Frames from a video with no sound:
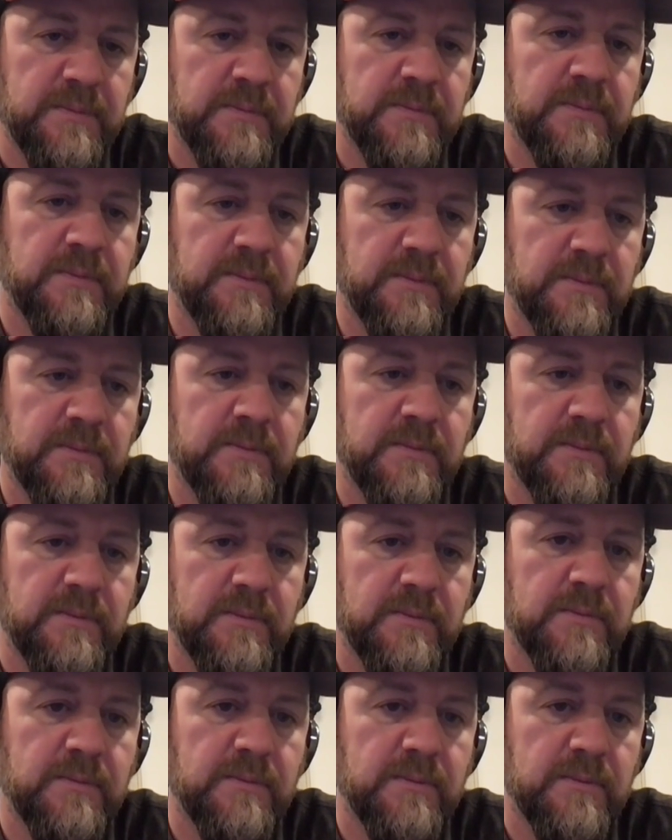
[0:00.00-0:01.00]

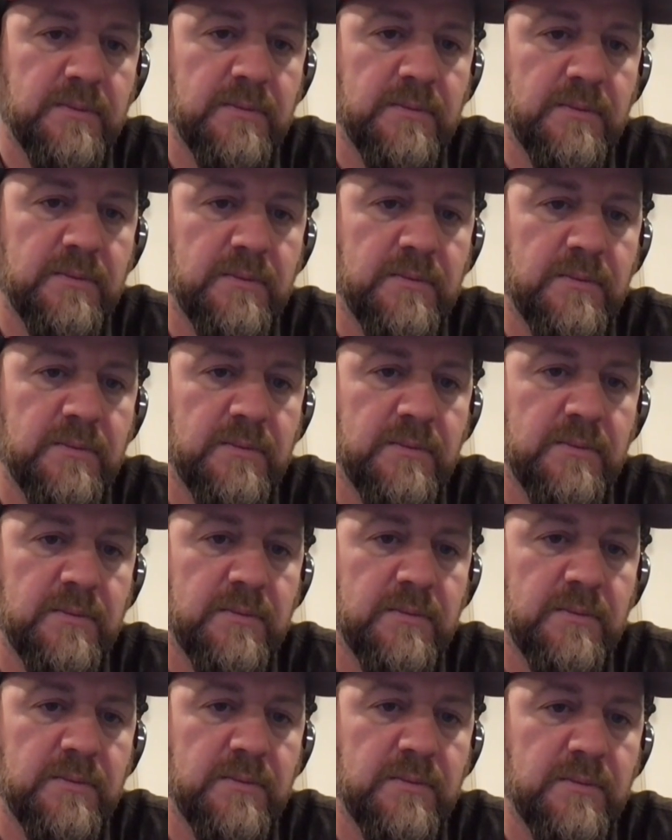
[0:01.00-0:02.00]

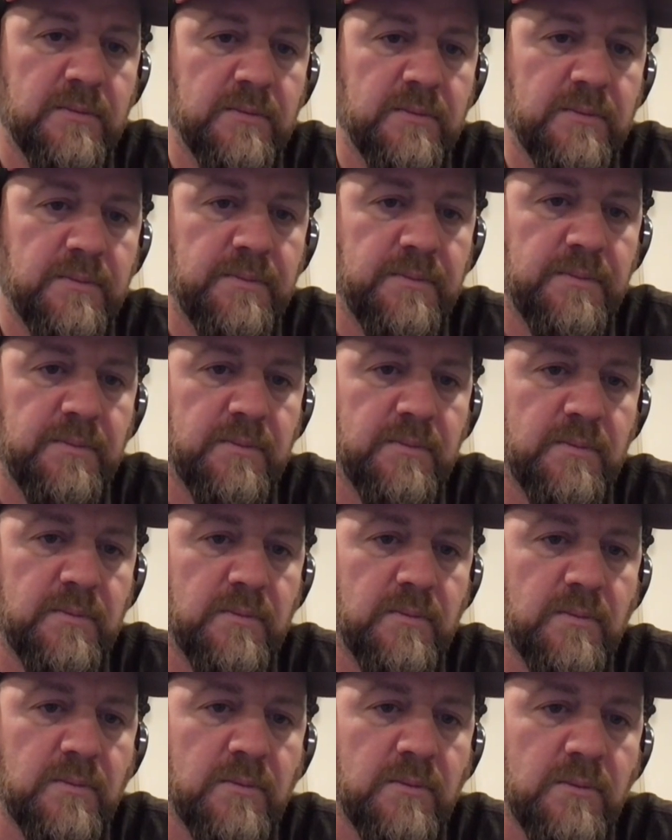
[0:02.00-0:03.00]

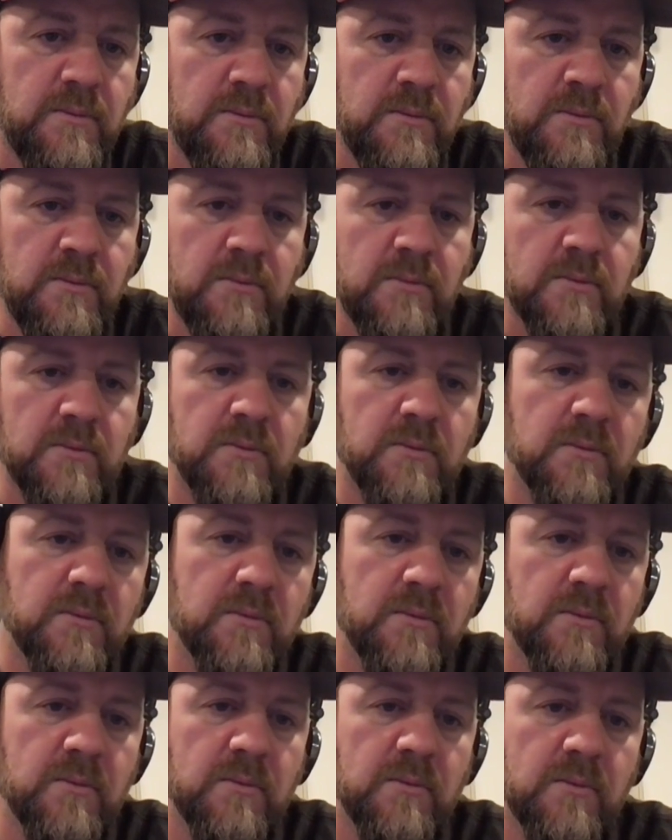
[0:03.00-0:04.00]

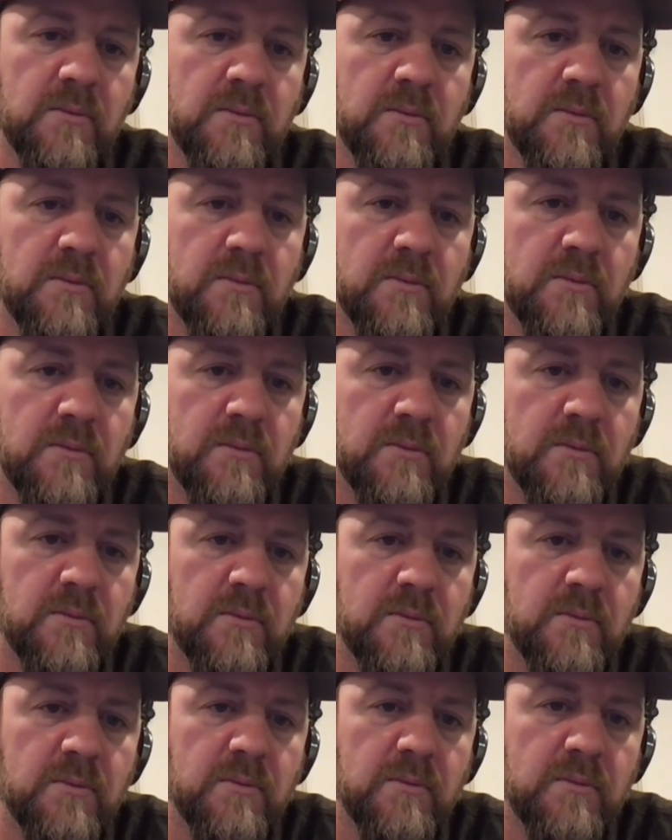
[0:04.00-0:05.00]

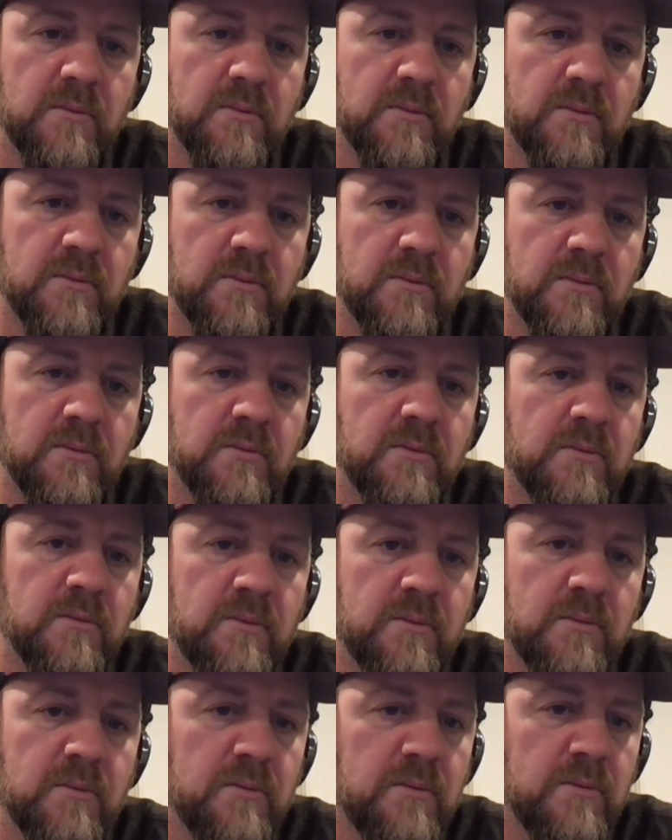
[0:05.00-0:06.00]

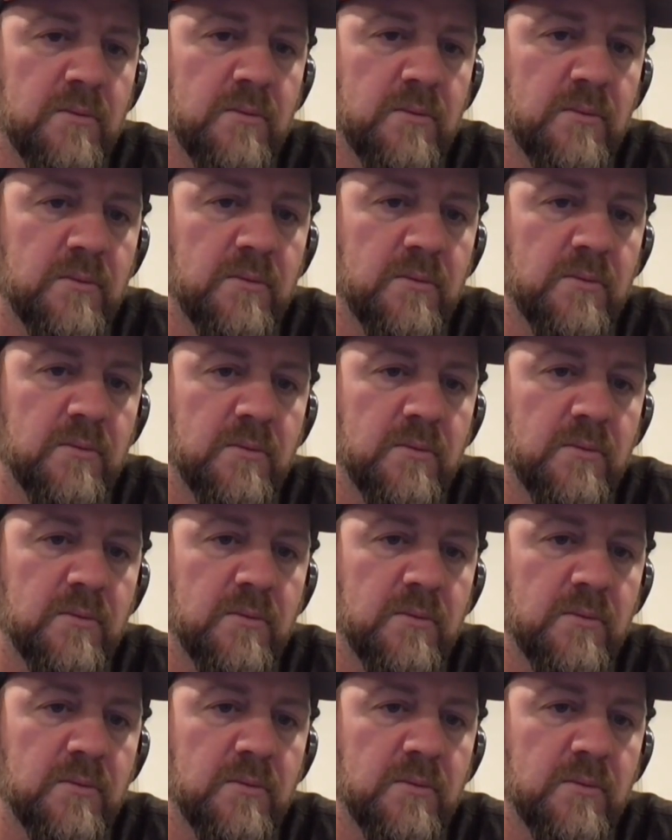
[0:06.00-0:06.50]
[no speech]